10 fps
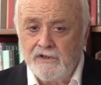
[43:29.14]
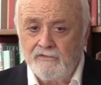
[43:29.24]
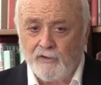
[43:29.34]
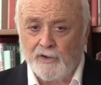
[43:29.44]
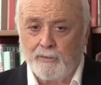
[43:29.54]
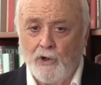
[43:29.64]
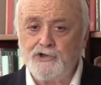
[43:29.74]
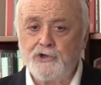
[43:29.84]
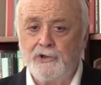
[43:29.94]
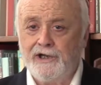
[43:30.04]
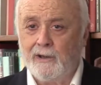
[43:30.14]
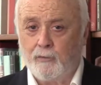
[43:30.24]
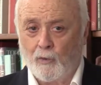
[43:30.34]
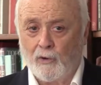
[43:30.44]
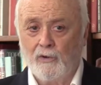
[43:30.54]
for the
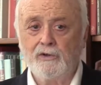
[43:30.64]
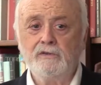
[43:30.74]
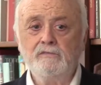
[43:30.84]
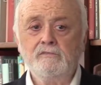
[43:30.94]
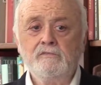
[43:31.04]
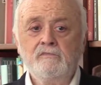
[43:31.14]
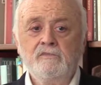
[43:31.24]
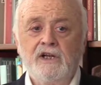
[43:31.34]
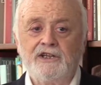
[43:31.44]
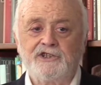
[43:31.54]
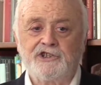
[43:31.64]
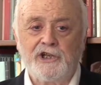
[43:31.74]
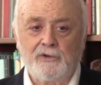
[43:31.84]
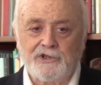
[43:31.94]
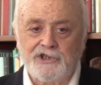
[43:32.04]
post-cleanup world, as
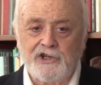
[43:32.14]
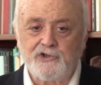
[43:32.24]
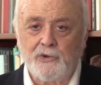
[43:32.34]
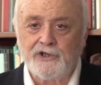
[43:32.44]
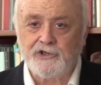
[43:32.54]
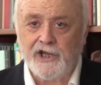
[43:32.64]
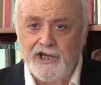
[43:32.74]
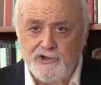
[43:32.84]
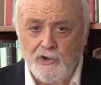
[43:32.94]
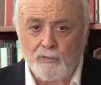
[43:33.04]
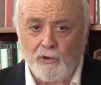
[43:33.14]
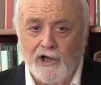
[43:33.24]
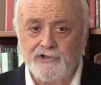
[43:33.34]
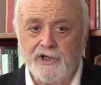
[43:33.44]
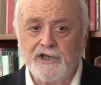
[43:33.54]
still essential educational
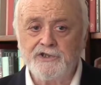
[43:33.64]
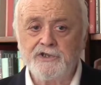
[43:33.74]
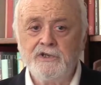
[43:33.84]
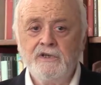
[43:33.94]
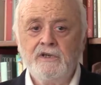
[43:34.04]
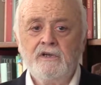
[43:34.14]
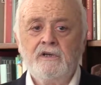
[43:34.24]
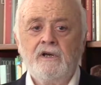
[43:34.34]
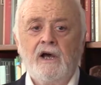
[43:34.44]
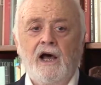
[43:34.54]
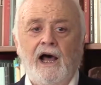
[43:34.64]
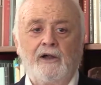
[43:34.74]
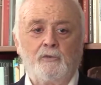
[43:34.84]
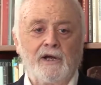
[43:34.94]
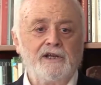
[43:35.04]
projects. I
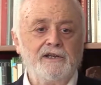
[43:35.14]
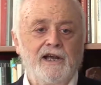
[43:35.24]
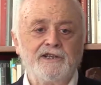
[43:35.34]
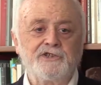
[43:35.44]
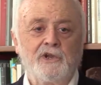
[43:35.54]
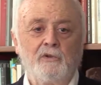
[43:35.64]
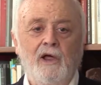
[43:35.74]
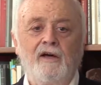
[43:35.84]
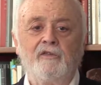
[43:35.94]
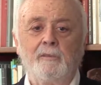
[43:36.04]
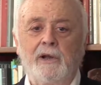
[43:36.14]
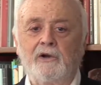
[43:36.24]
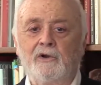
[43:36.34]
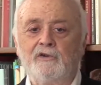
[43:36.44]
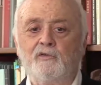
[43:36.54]
recognize that a lot of the
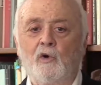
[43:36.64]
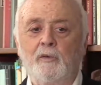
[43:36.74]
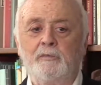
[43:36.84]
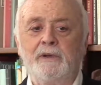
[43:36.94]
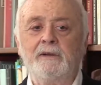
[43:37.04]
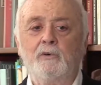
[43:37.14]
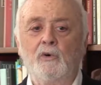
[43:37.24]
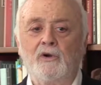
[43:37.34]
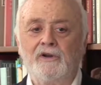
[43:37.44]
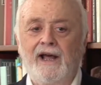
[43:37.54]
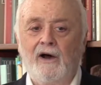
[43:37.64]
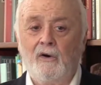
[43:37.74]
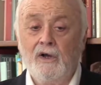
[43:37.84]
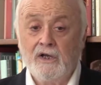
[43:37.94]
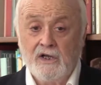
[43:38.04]
better informed people are
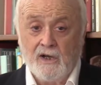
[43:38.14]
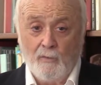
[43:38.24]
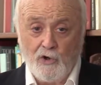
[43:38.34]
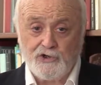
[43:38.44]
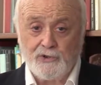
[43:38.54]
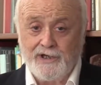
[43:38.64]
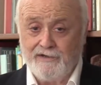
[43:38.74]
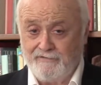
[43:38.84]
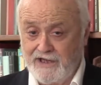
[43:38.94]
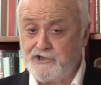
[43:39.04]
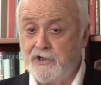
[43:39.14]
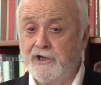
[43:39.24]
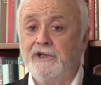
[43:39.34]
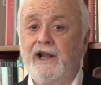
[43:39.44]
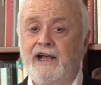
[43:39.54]
now emotionally invested
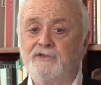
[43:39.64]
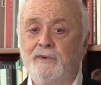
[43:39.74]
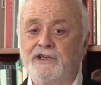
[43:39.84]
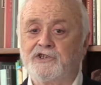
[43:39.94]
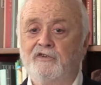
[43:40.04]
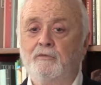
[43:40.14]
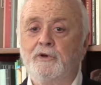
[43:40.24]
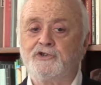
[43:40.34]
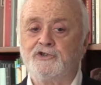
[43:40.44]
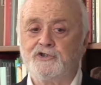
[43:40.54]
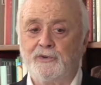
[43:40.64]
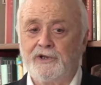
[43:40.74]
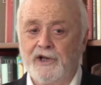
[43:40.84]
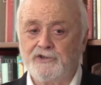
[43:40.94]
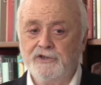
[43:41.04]
in aspects of emissions
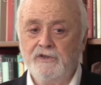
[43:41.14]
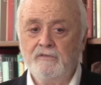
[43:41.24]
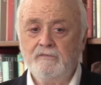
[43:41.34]
reduction,